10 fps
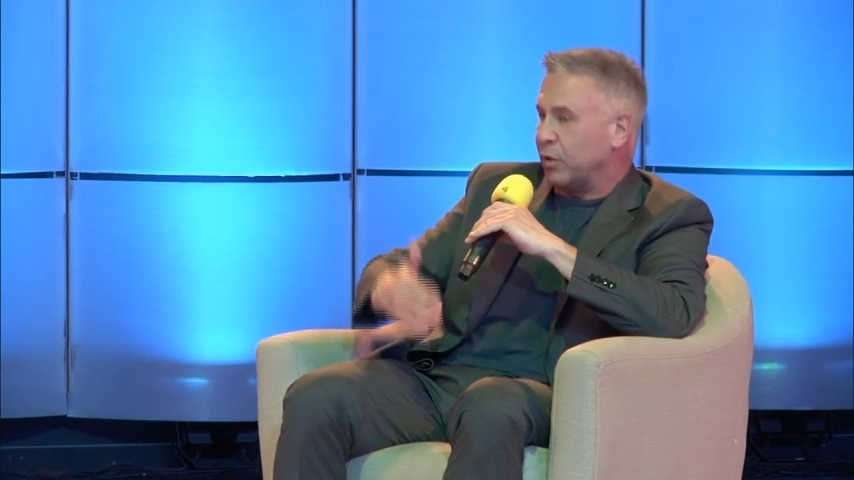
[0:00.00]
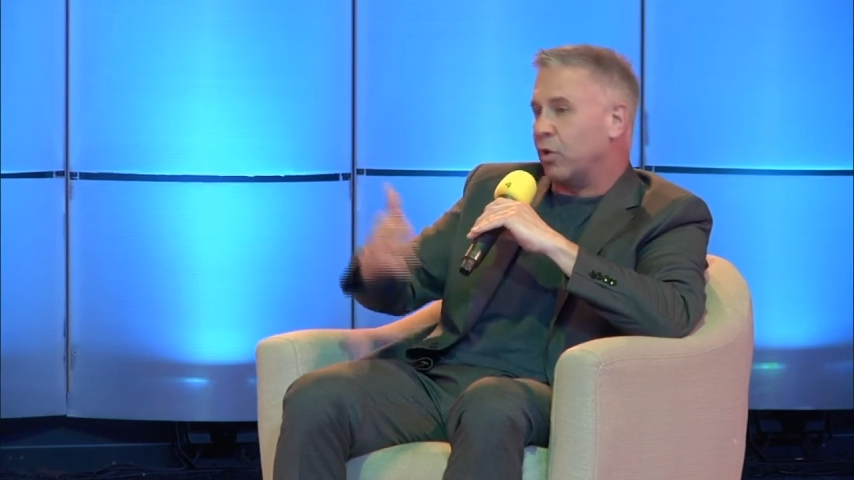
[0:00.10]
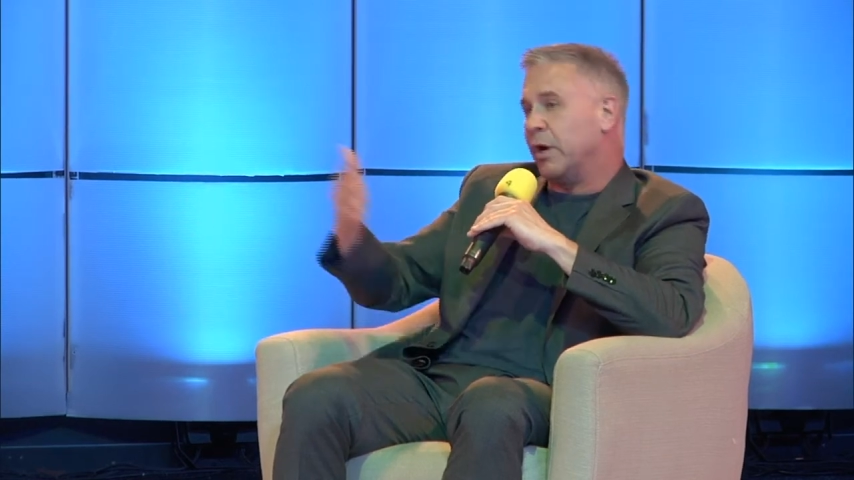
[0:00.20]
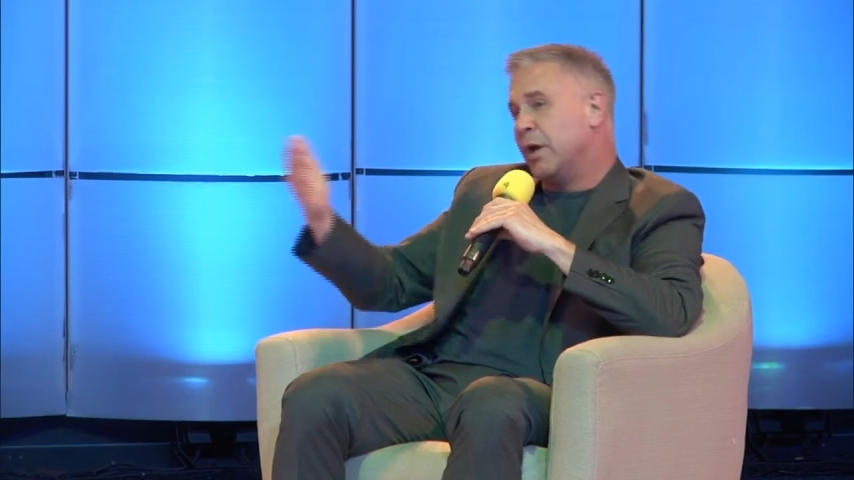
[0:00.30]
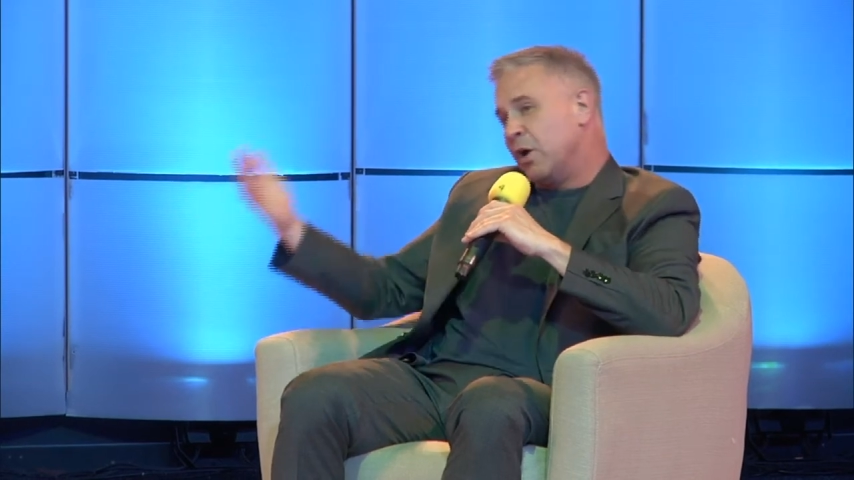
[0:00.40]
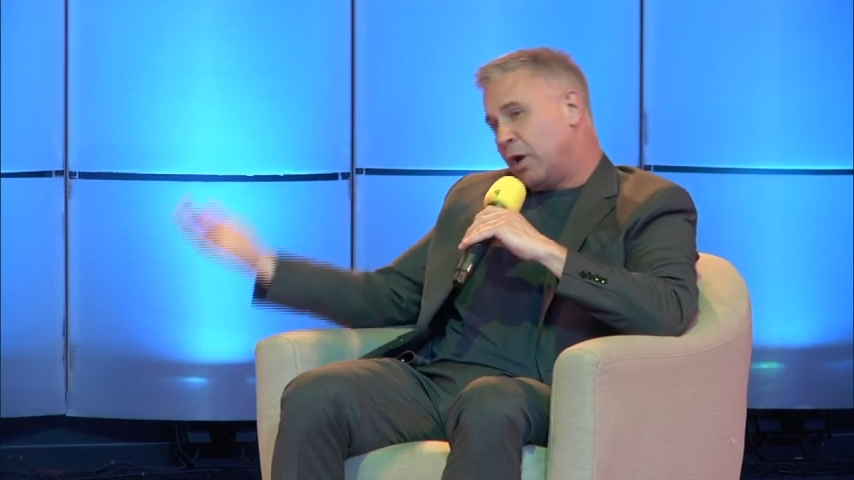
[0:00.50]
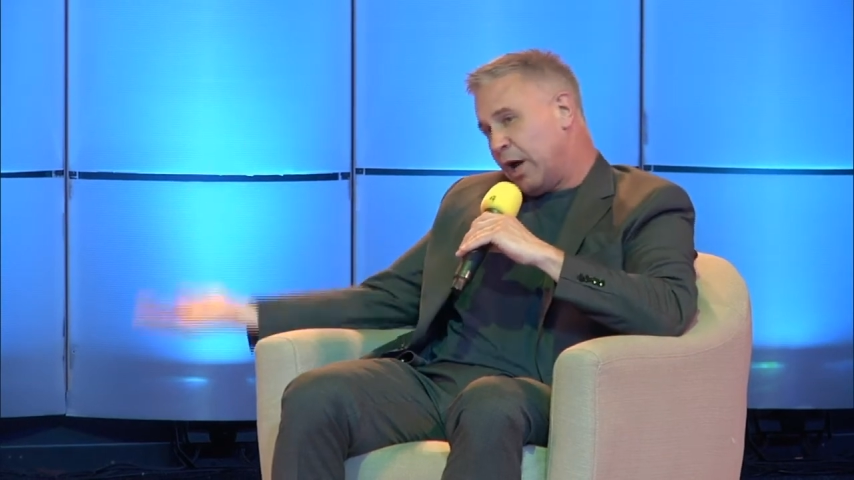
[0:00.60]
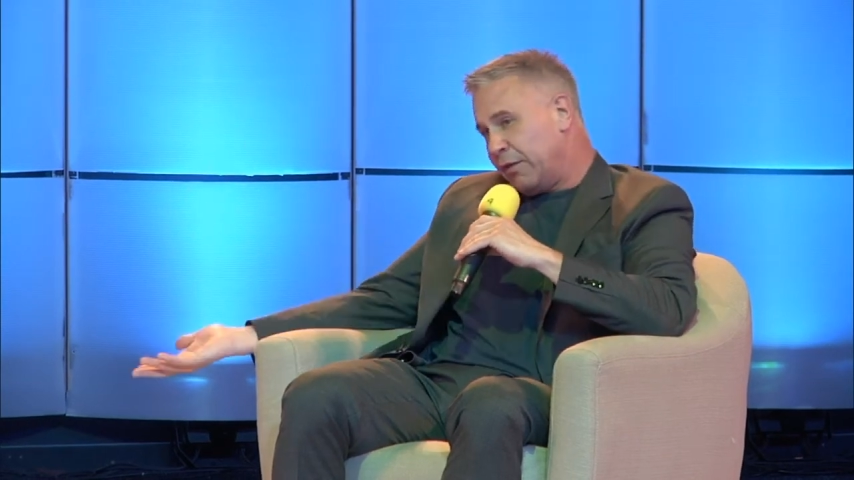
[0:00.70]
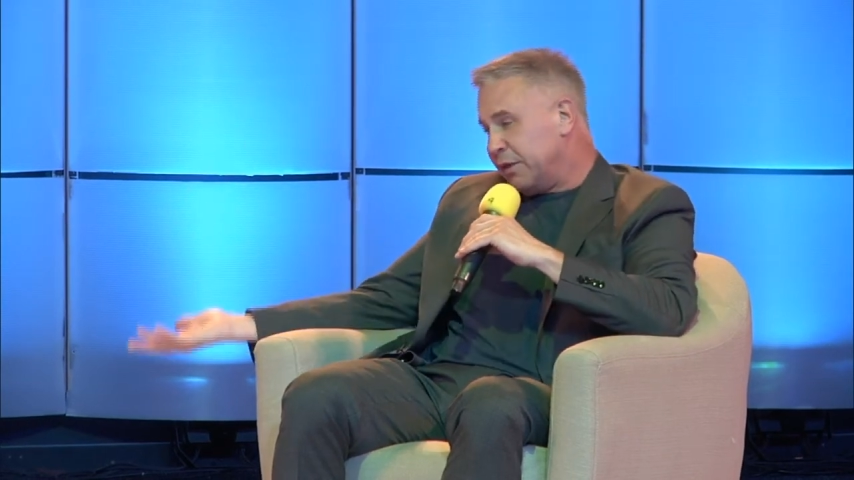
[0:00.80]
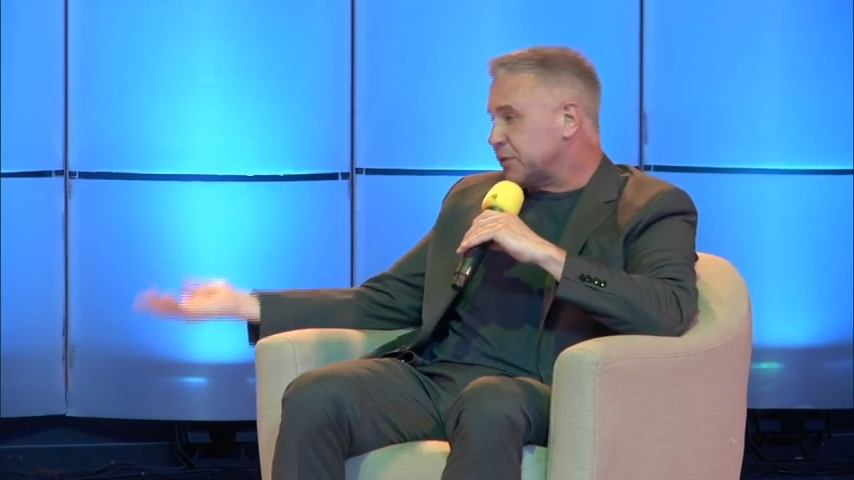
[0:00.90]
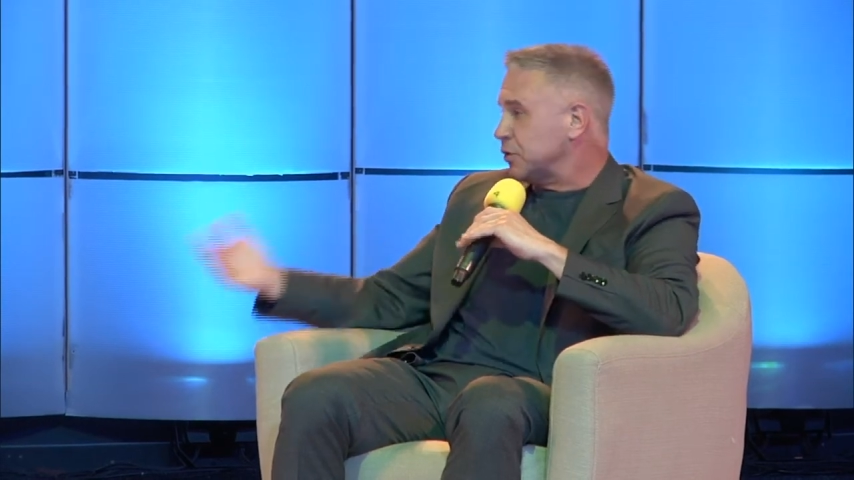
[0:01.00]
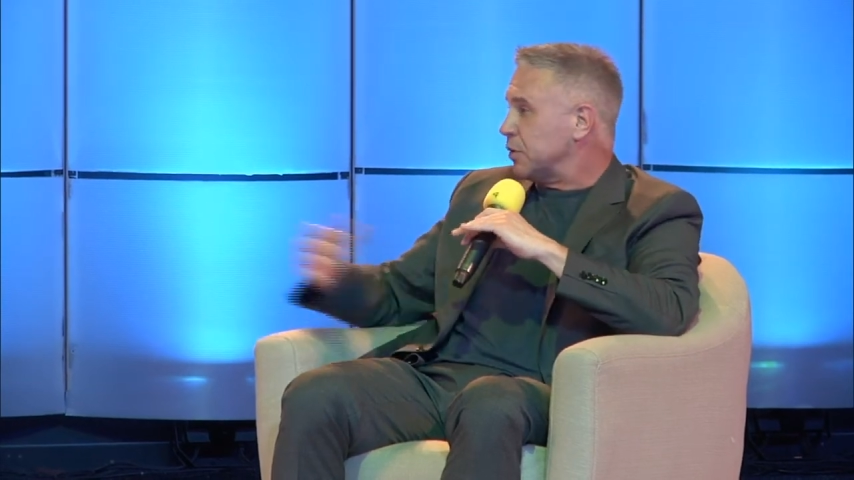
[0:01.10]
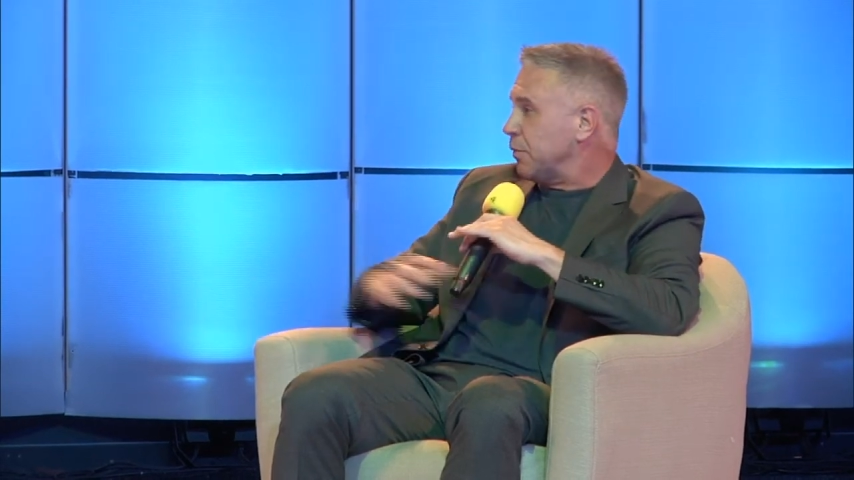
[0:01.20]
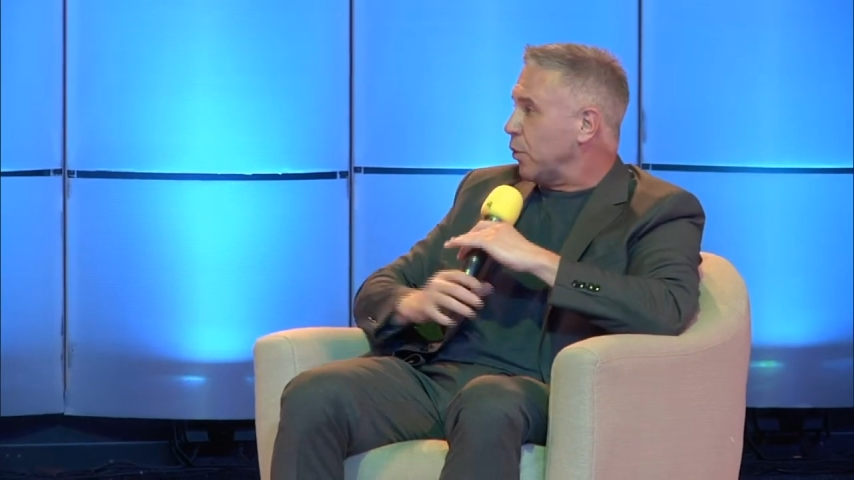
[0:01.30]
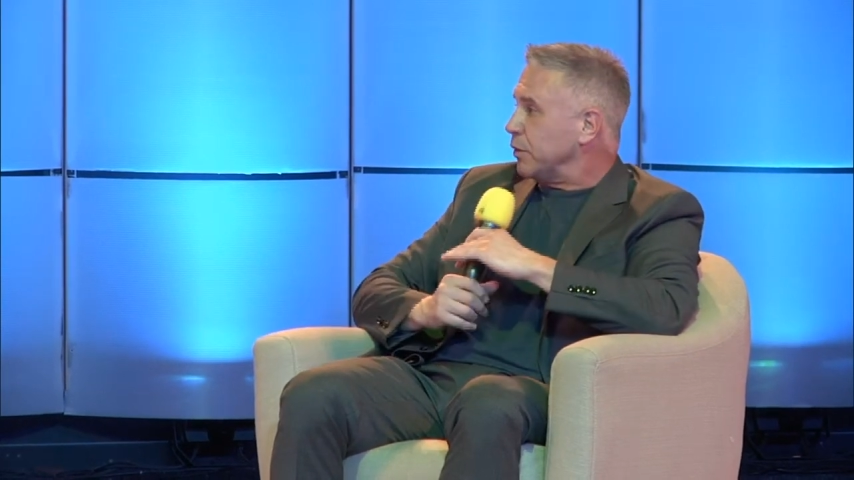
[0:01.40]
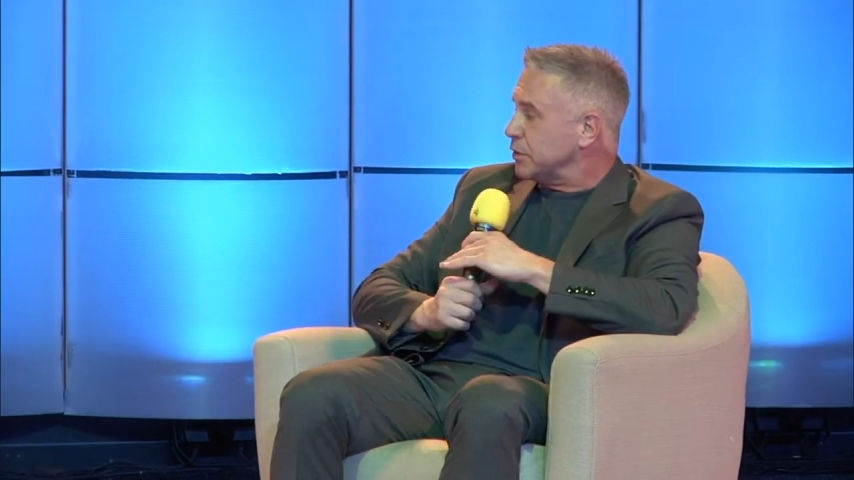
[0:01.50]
or this is important.